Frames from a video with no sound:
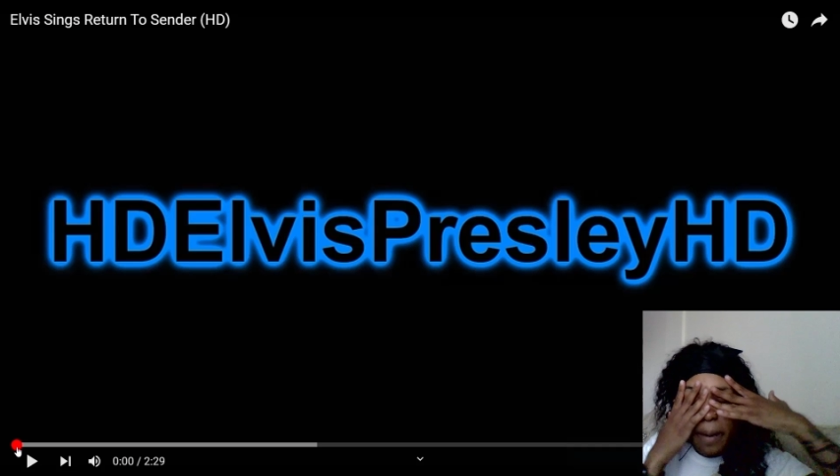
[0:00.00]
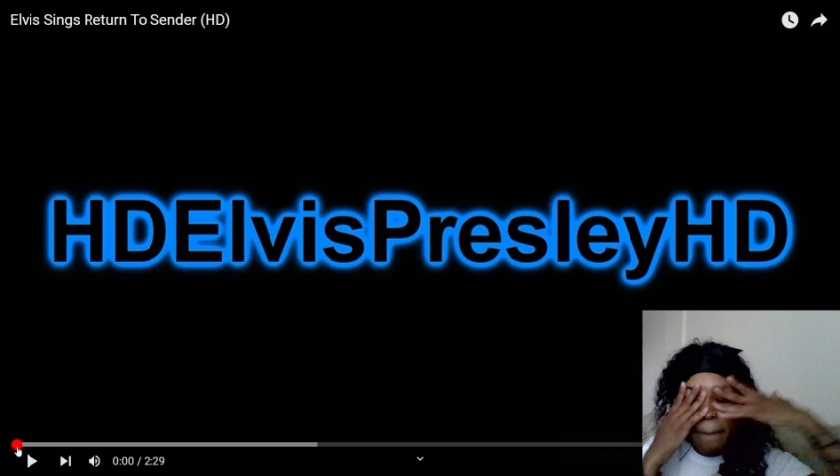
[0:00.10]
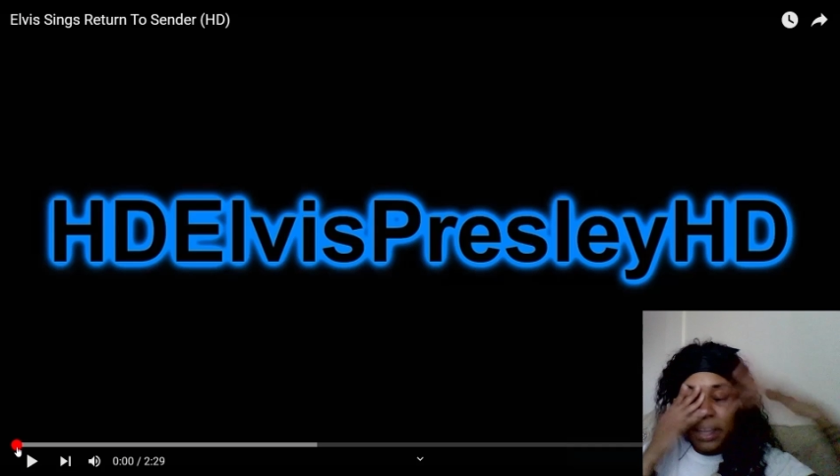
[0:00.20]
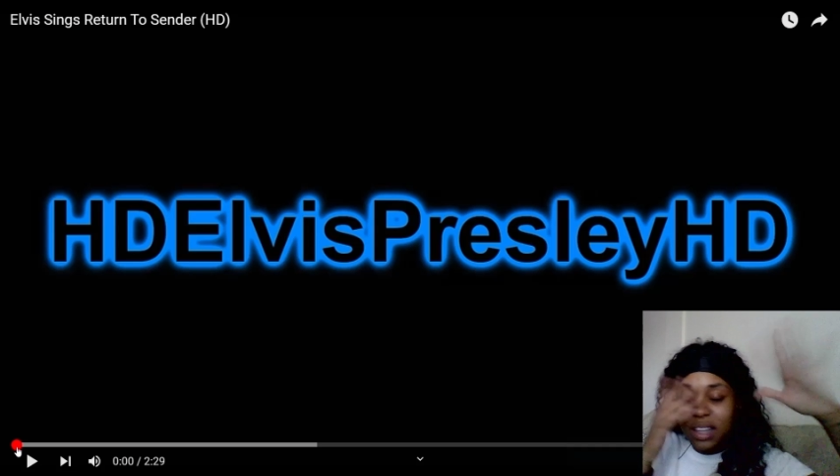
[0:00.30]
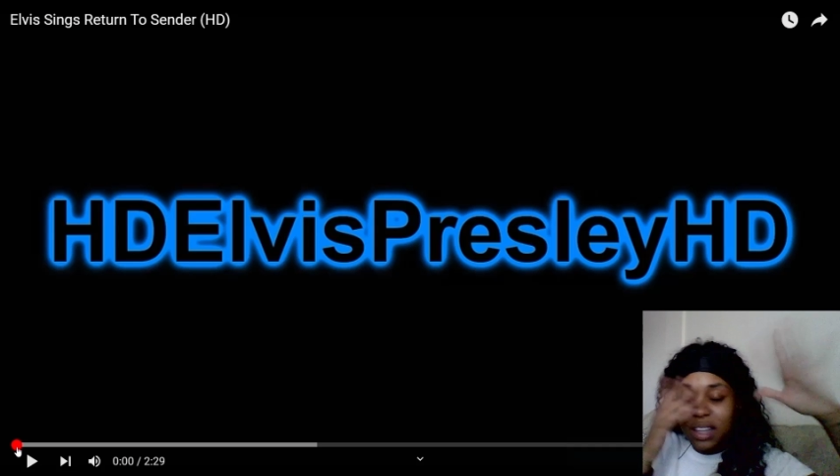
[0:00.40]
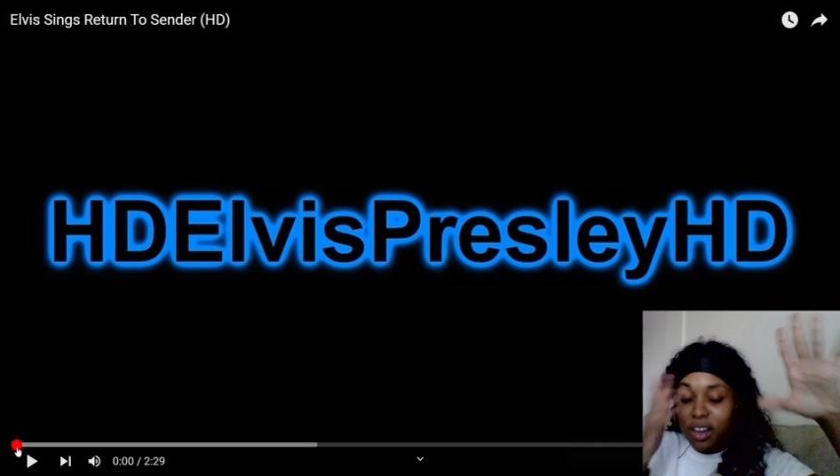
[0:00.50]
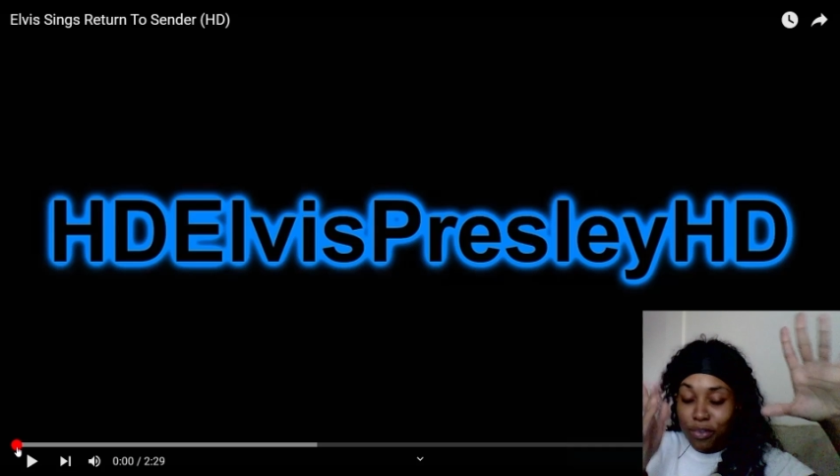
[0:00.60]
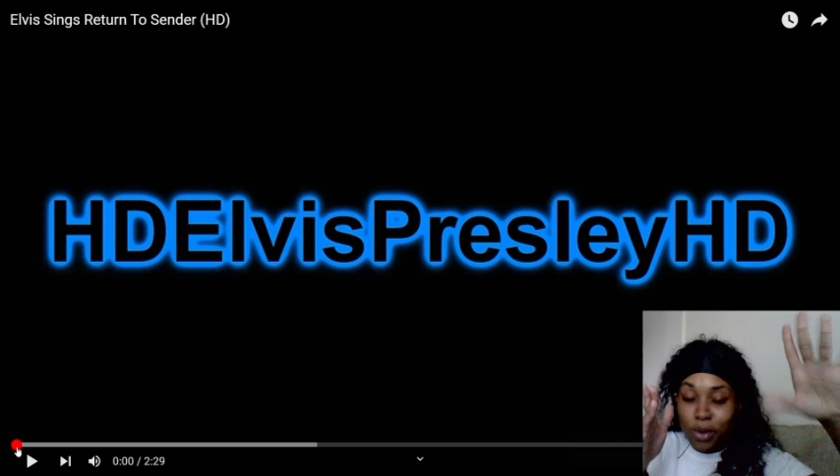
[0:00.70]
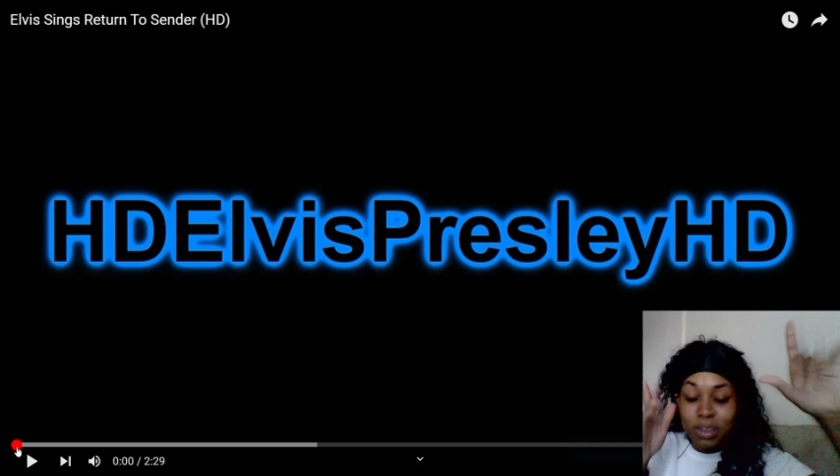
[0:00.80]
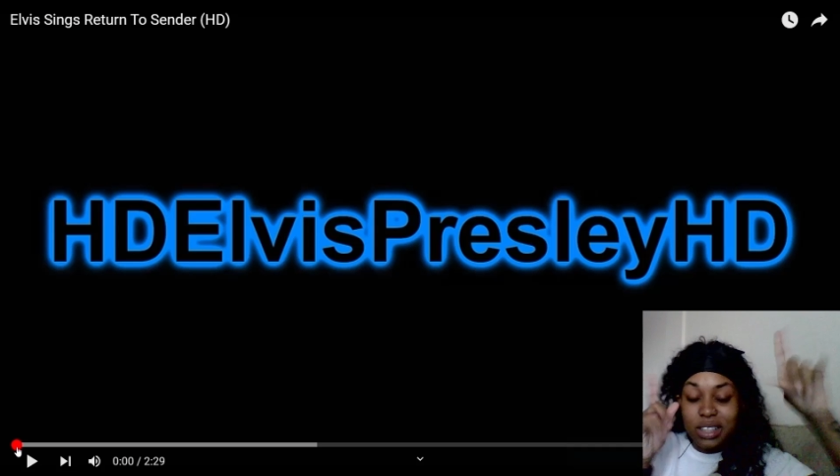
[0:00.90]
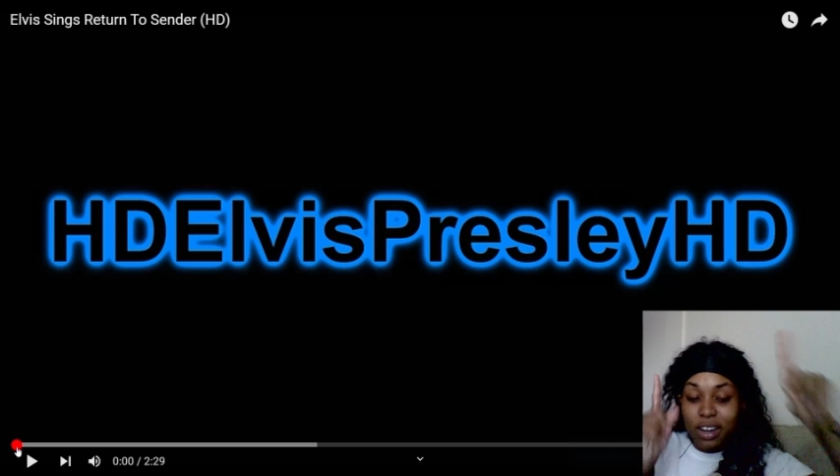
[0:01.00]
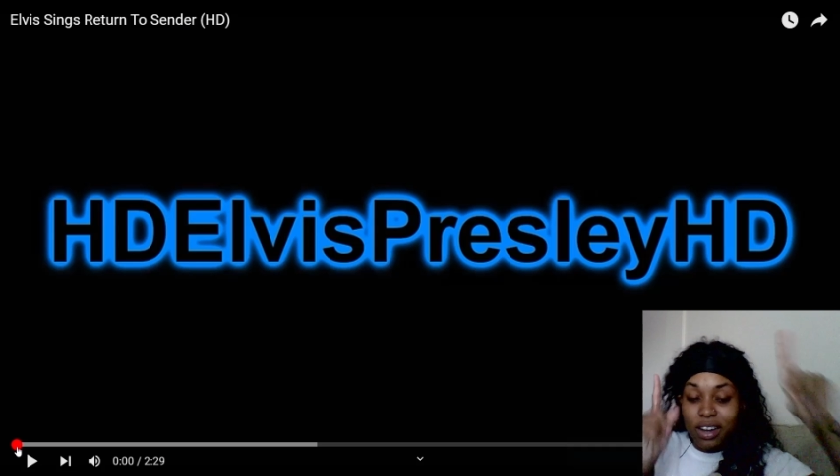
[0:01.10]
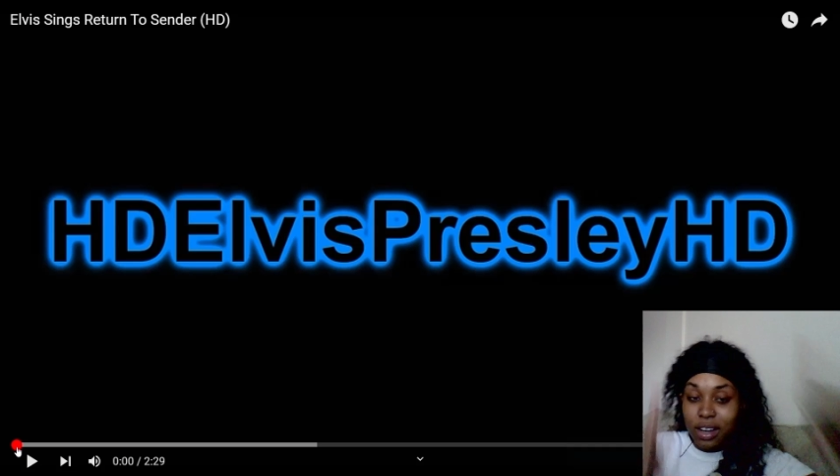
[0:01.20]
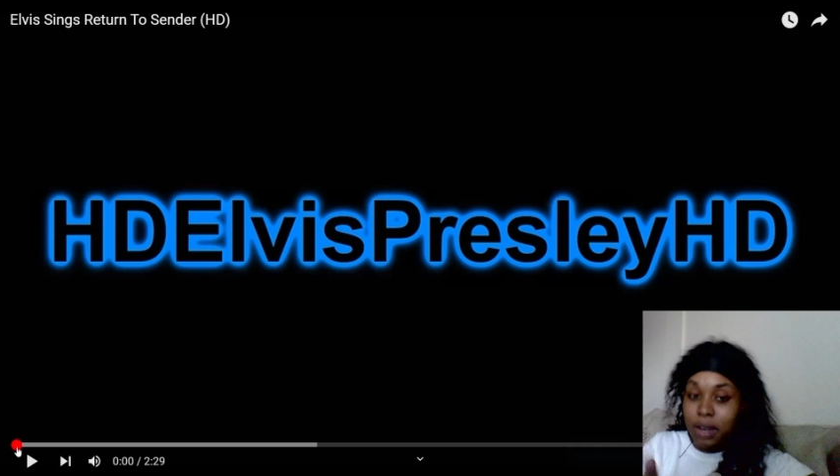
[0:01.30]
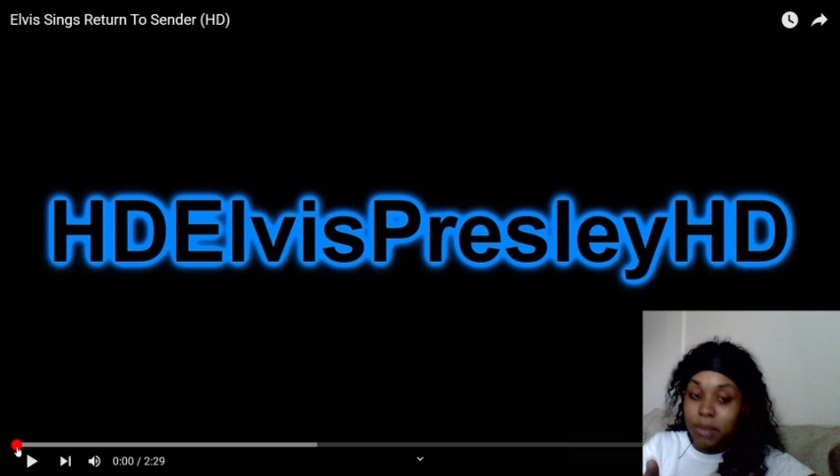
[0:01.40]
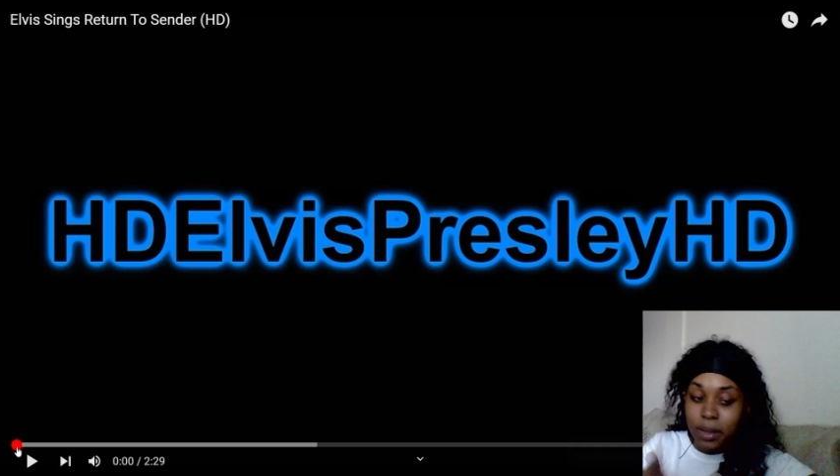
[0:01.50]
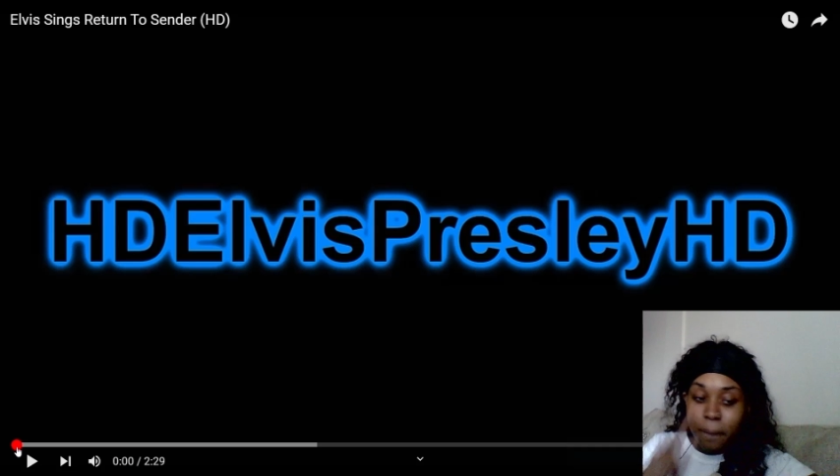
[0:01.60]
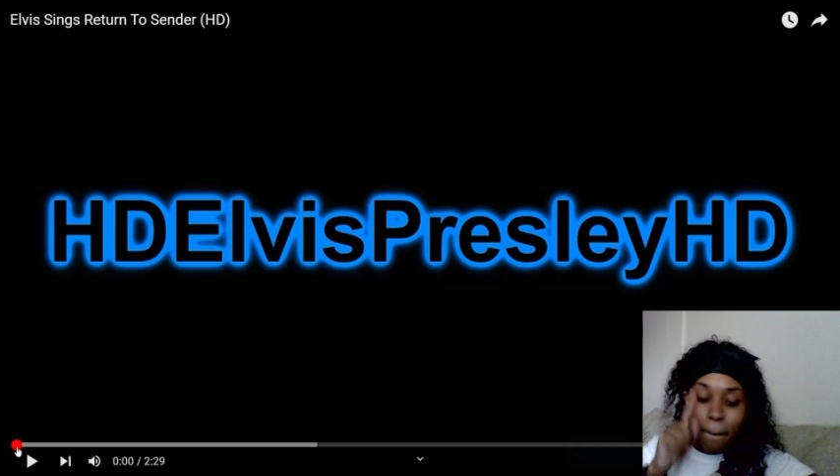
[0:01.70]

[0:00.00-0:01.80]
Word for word: Be looking forward to their coming.